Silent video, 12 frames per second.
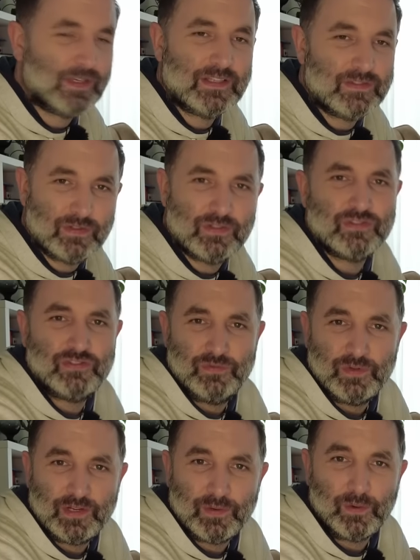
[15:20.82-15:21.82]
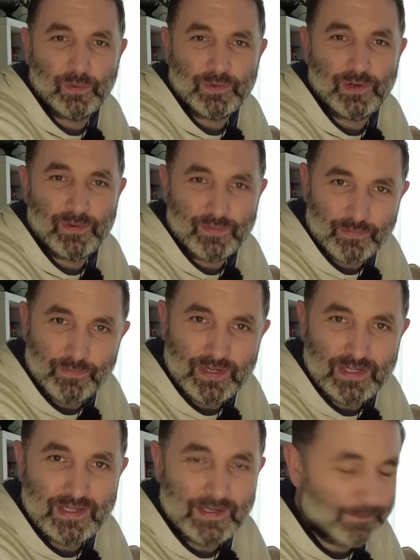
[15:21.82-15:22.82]
can shoot it all, you know, a
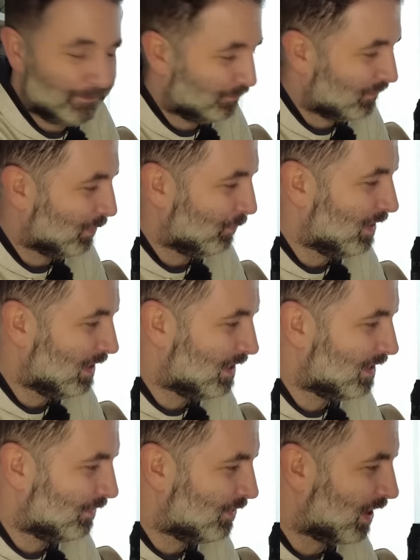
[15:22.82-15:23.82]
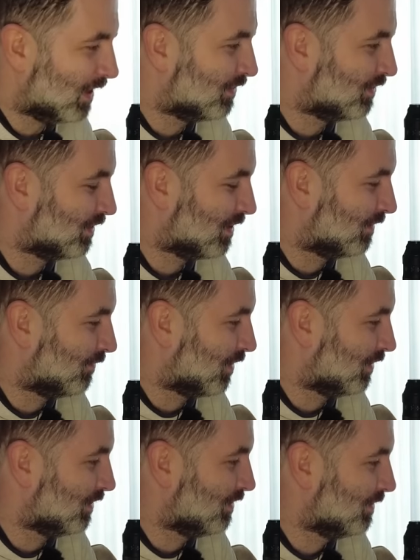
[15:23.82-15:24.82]
really, really nice
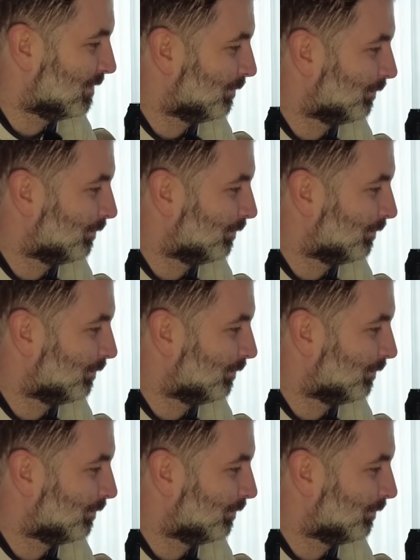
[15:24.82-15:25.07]
advantage.